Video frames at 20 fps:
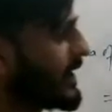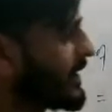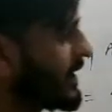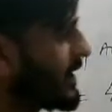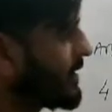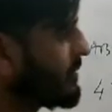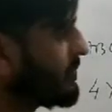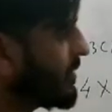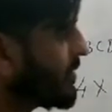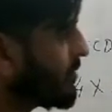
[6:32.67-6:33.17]

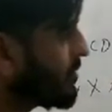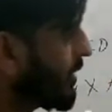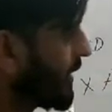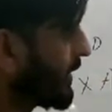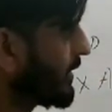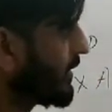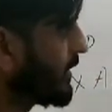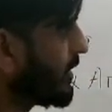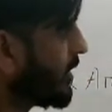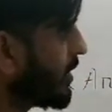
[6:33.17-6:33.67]
number 1.
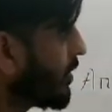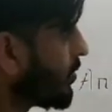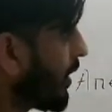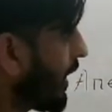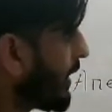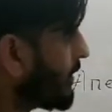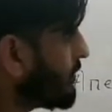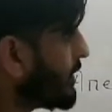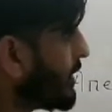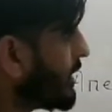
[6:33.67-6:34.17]
Why
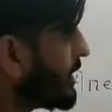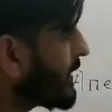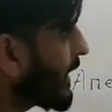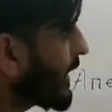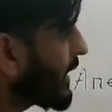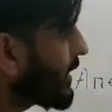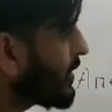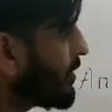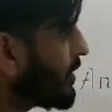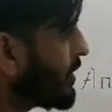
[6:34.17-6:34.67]
we are
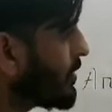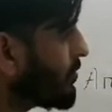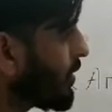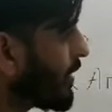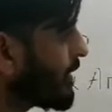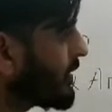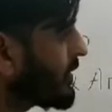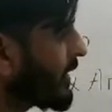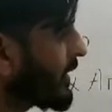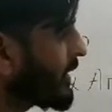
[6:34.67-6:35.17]
taking only one
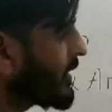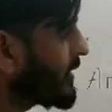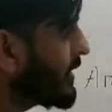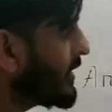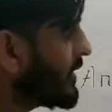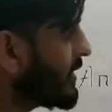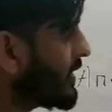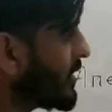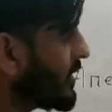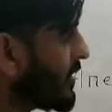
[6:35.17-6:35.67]

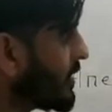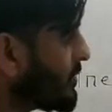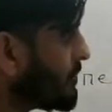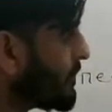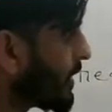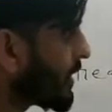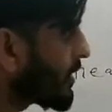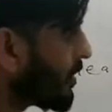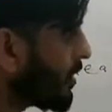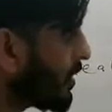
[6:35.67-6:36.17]
triangle?
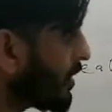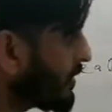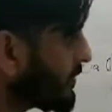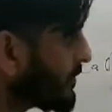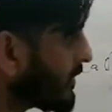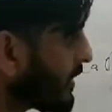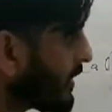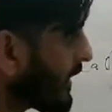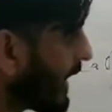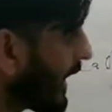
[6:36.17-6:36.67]
Because
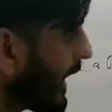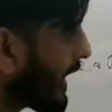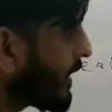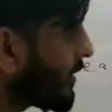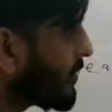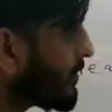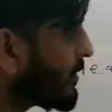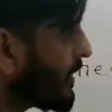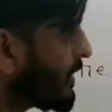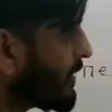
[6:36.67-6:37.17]
the
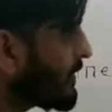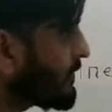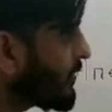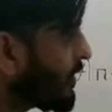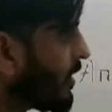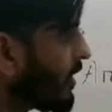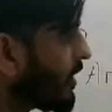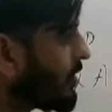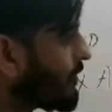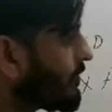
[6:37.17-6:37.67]
diagonals
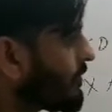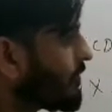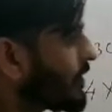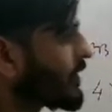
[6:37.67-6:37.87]
of a